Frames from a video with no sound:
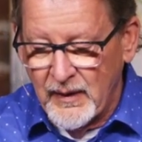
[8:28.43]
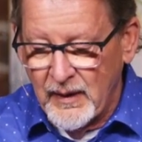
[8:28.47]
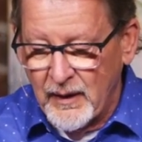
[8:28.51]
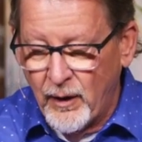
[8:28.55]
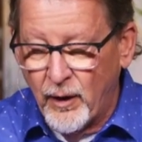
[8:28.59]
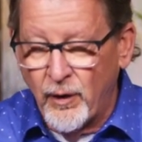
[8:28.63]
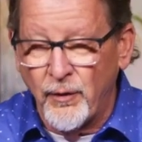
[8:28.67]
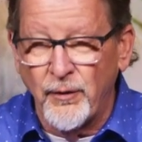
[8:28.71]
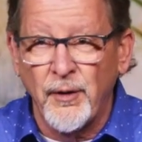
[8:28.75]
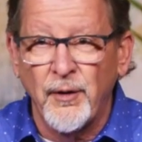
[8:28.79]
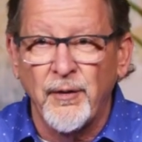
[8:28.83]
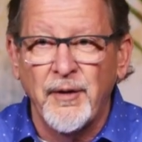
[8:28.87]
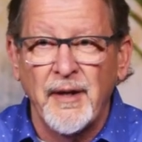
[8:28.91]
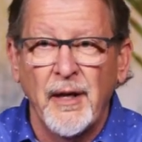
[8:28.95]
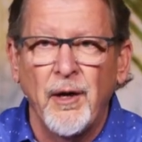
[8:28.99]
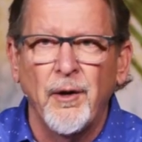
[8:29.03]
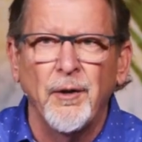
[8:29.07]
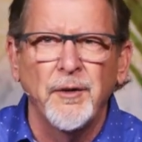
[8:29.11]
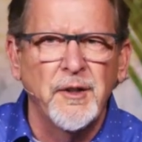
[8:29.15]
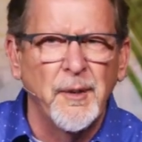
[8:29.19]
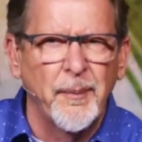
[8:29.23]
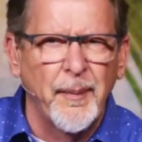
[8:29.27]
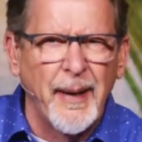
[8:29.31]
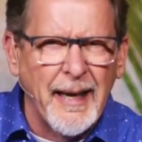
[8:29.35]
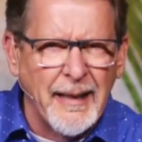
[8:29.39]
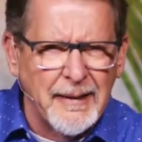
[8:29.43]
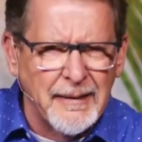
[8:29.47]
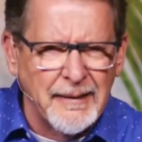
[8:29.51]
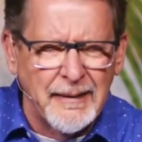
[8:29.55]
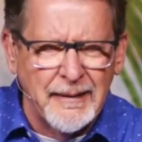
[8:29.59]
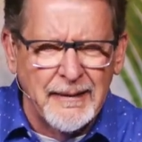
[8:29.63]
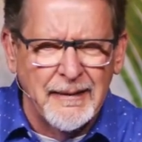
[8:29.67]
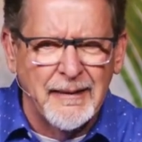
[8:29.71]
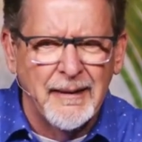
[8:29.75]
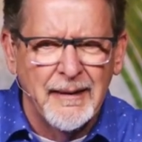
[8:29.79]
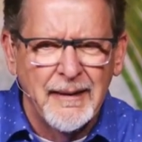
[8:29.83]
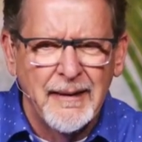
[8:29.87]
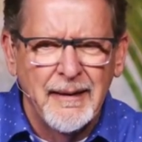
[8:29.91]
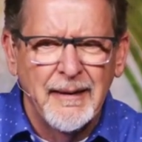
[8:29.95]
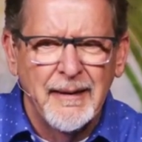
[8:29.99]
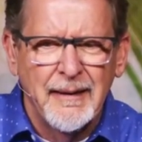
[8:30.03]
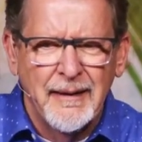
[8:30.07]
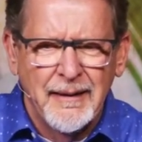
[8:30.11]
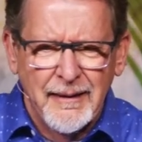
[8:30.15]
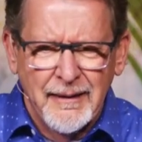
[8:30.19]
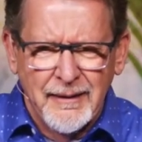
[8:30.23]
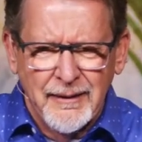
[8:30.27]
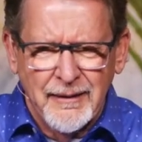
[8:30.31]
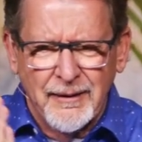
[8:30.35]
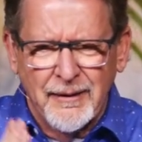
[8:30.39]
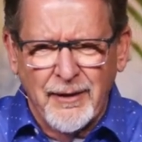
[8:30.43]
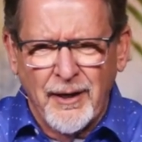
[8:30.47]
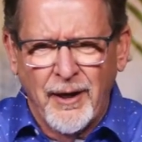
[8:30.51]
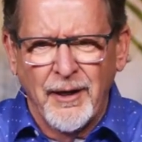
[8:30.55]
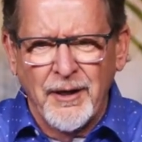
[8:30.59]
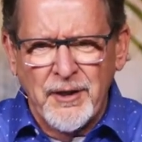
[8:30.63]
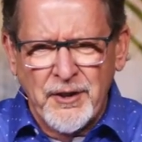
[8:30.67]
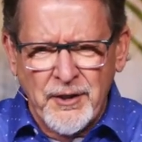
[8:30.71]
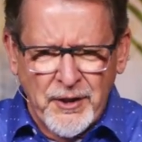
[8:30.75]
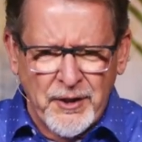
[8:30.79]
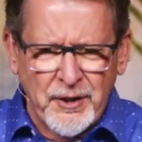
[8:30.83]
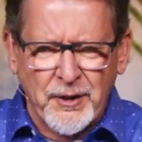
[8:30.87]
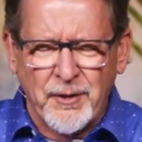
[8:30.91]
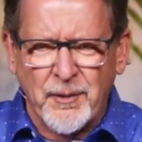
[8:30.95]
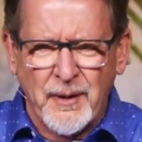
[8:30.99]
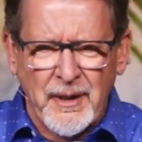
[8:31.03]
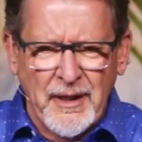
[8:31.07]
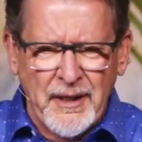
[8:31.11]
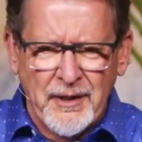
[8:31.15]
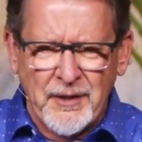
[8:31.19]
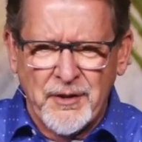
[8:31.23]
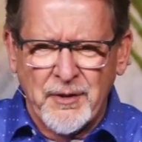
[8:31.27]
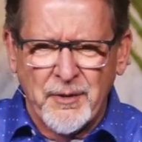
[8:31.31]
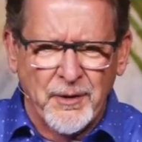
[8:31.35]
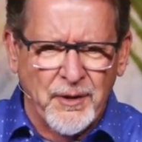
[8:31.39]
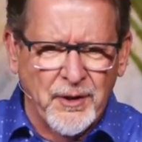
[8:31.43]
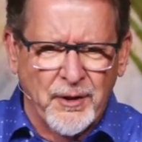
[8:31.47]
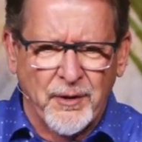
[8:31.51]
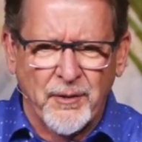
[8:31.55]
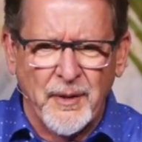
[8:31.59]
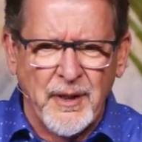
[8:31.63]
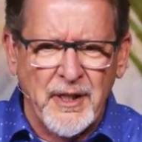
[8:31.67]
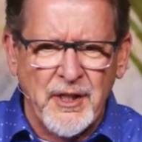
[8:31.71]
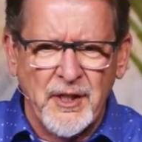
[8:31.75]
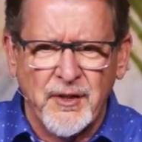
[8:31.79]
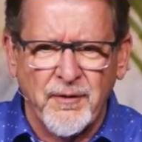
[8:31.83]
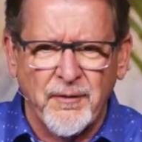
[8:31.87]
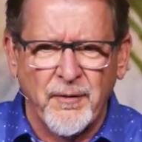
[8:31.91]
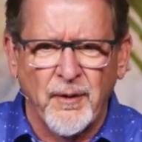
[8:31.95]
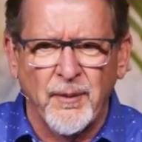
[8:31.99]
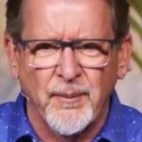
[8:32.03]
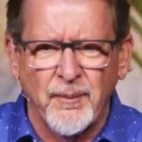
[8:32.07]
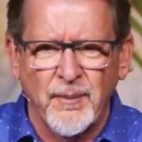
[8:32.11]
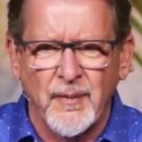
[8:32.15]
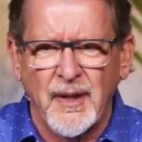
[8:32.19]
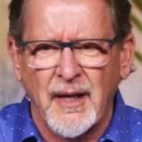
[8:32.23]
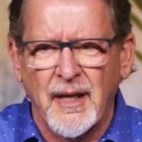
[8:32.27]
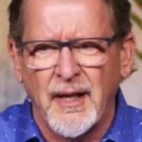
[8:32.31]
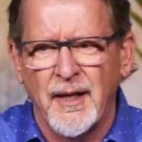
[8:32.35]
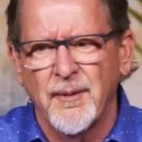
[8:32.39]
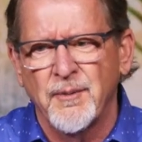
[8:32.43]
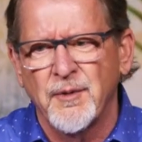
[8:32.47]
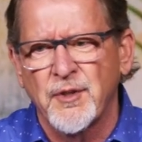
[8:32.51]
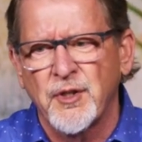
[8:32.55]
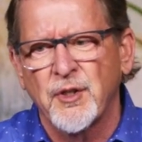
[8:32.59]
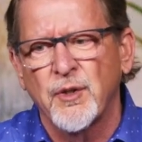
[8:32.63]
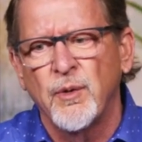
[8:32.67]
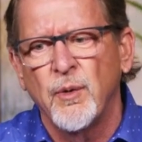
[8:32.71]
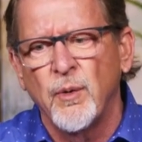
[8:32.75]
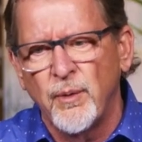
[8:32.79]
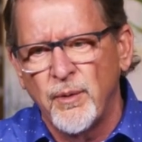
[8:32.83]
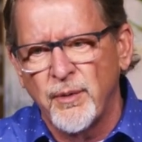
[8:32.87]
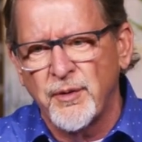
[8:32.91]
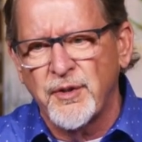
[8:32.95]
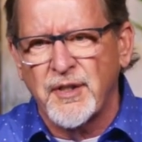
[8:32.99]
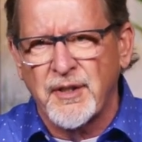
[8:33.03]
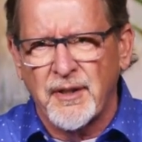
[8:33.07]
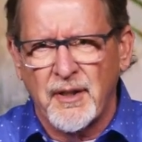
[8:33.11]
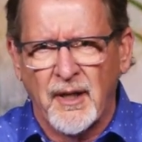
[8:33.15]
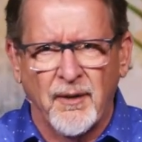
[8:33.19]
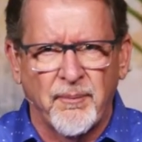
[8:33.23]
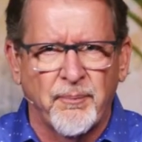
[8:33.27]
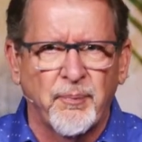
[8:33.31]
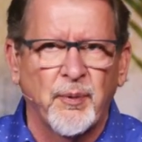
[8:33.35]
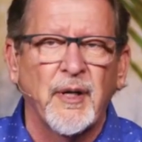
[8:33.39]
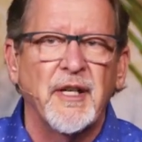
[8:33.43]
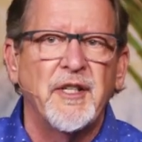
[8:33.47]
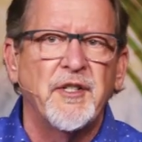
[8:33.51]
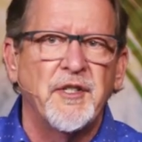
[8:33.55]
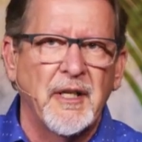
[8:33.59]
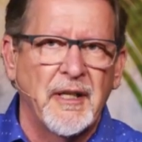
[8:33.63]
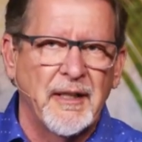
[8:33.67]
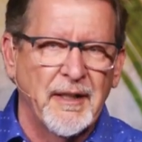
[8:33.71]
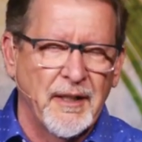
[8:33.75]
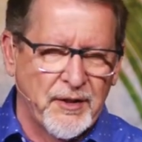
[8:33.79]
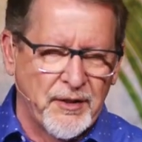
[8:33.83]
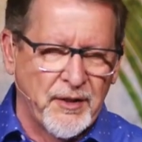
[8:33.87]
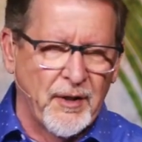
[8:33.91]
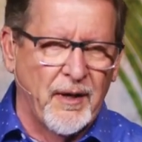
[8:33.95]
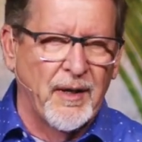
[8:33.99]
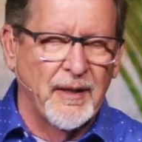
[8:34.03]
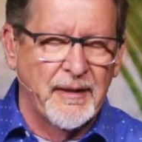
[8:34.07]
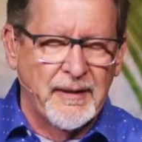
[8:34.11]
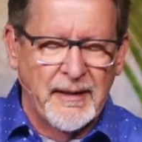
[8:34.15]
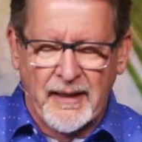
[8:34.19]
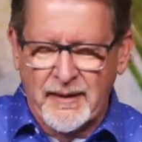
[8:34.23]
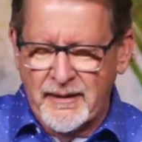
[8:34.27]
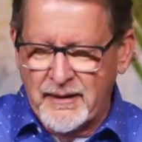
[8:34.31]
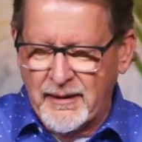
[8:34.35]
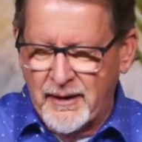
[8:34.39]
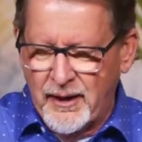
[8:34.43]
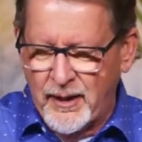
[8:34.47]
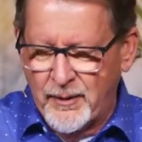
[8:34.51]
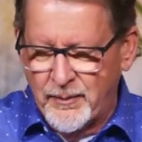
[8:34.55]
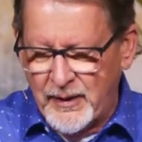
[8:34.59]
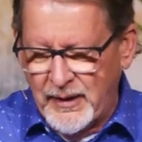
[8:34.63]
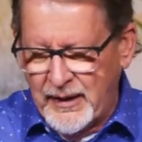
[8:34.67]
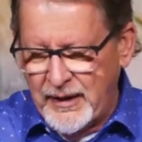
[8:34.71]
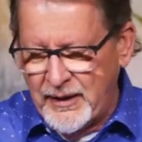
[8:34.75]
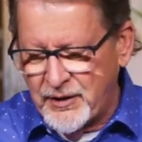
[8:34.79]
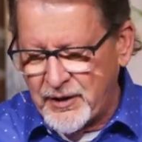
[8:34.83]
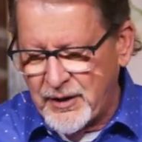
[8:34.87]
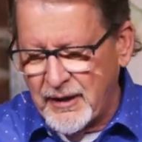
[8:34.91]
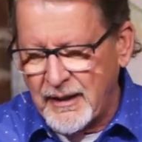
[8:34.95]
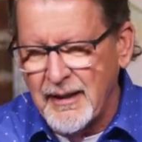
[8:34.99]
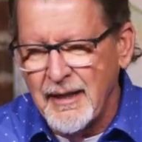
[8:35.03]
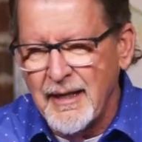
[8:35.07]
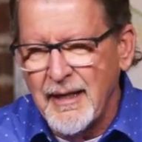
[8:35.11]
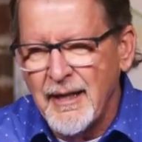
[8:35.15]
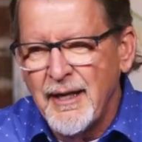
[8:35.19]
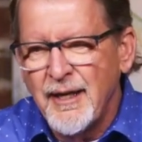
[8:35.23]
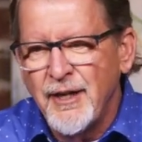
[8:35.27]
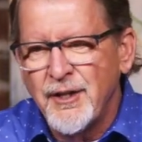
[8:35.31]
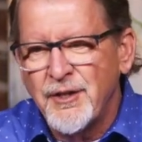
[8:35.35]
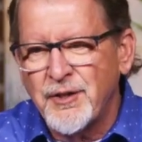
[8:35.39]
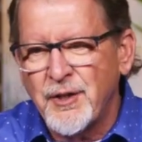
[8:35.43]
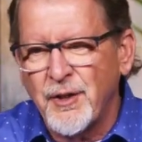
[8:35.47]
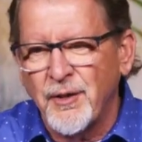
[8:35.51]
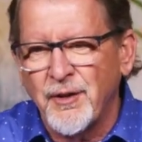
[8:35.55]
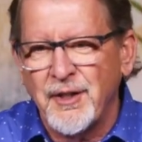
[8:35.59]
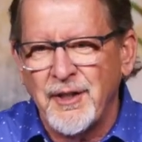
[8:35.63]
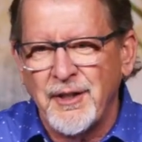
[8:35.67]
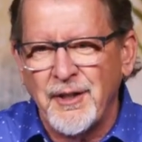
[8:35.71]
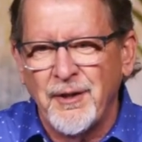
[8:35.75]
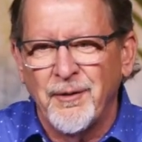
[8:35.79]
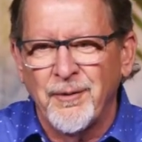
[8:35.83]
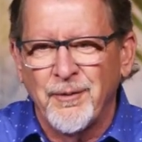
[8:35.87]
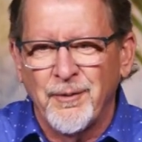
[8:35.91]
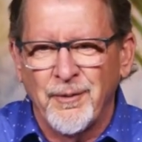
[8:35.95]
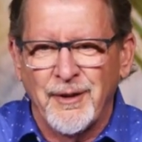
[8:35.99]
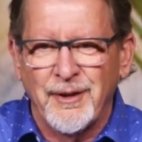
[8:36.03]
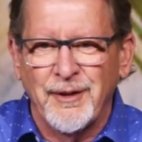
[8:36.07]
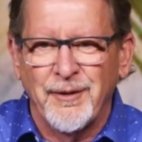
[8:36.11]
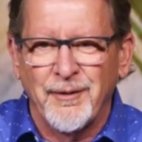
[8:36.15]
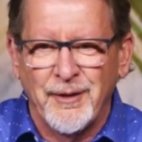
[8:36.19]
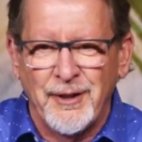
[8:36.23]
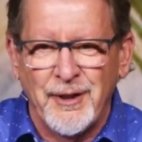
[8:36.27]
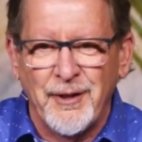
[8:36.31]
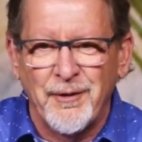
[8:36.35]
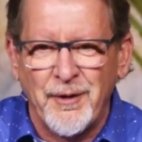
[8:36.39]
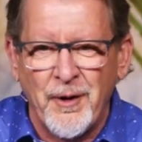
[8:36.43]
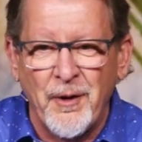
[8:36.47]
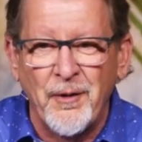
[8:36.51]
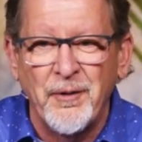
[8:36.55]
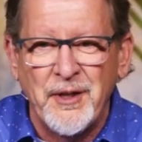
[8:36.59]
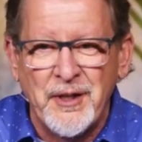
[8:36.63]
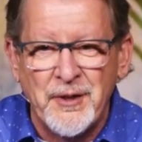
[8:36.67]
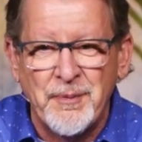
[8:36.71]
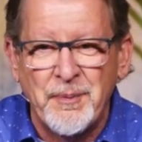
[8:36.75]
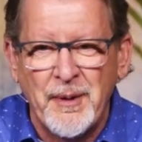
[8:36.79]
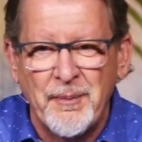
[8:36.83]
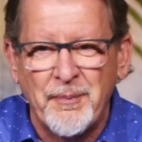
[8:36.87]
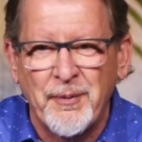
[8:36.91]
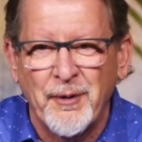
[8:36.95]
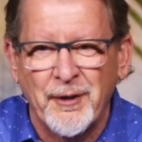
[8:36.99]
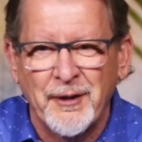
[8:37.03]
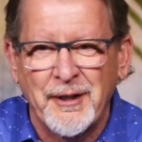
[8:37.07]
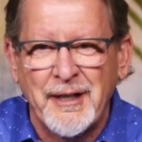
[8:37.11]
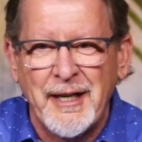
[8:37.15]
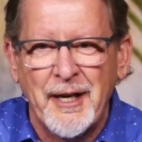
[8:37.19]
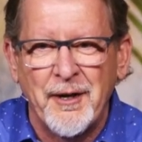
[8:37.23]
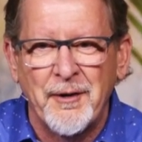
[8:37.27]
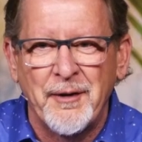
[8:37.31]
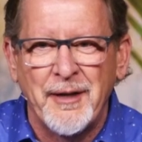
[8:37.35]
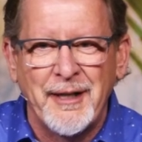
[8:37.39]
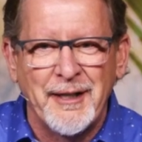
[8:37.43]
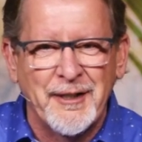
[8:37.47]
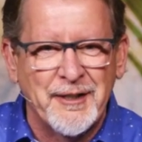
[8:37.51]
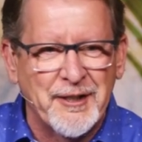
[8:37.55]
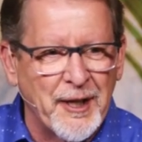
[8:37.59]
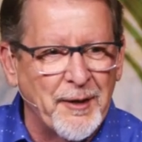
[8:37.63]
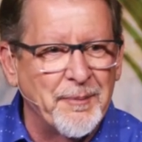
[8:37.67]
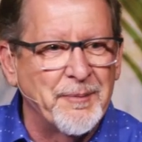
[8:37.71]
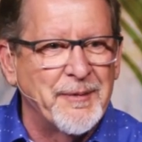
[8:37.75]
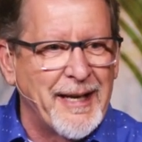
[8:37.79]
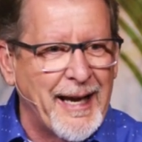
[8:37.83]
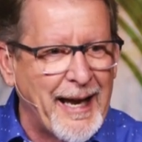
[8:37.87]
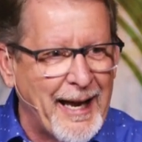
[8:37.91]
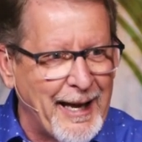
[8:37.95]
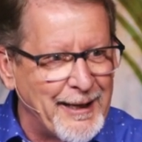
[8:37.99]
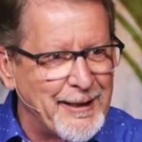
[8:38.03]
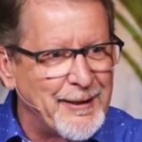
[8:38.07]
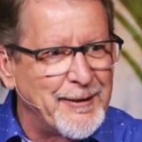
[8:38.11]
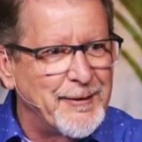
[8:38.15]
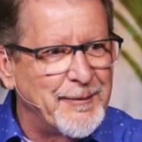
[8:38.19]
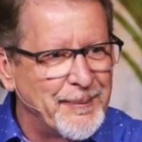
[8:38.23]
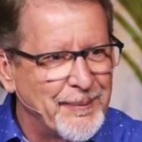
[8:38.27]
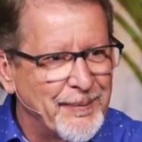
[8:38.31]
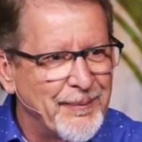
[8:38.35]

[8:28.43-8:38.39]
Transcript: Although they all demanded college degrees or degrees from schools of preaching that taught that denomination. So that you know these people are carrying some debt